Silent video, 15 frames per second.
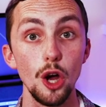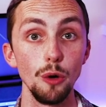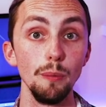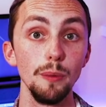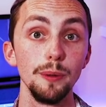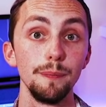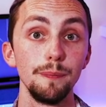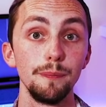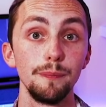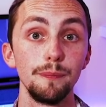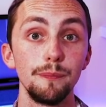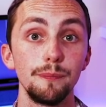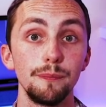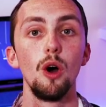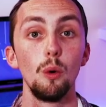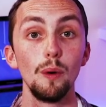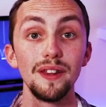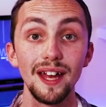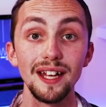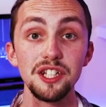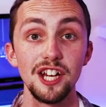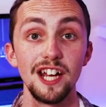home. We
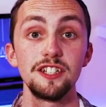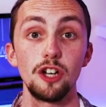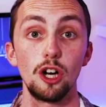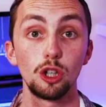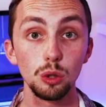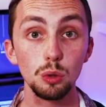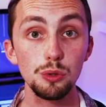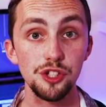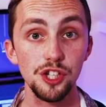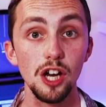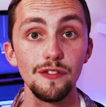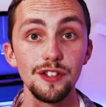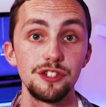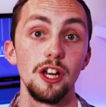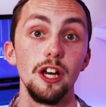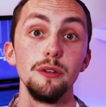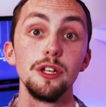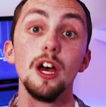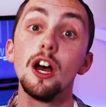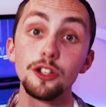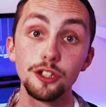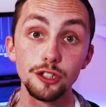then change our call service node
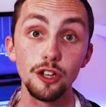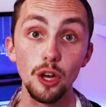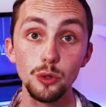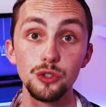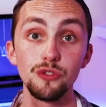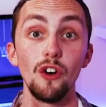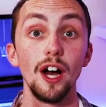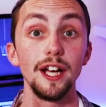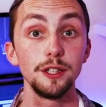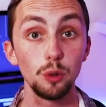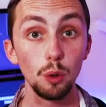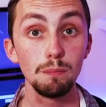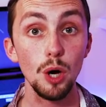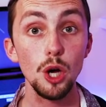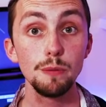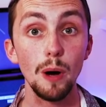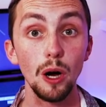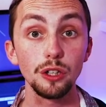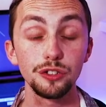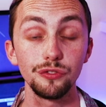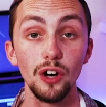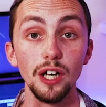to notify your
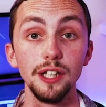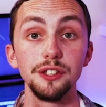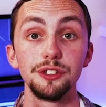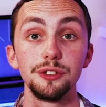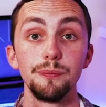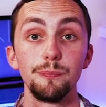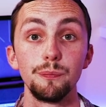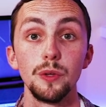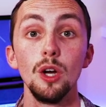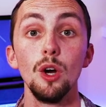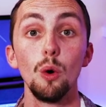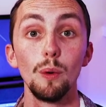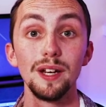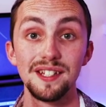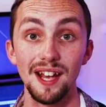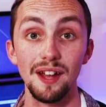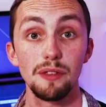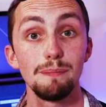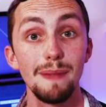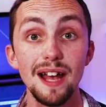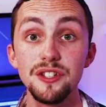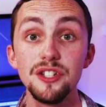mobile device. We set the
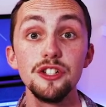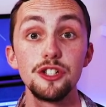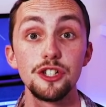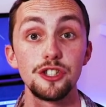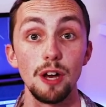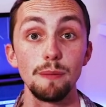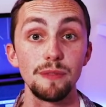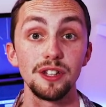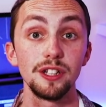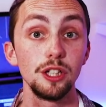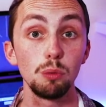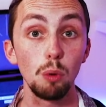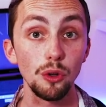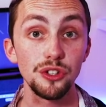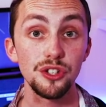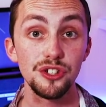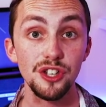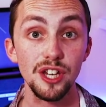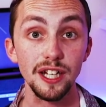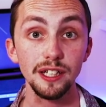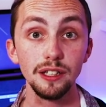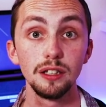message to something that you want to
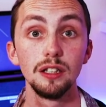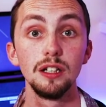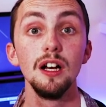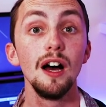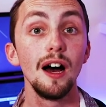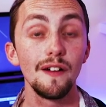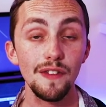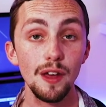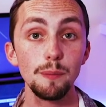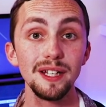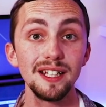see, and then